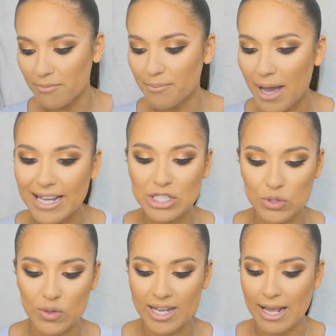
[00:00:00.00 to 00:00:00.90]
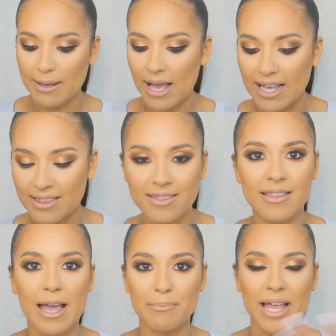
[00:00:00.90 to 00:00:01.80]
mind you, and
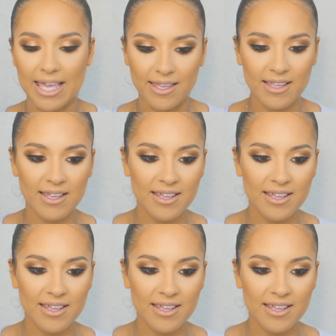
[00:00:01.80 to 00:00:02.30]
I'm like,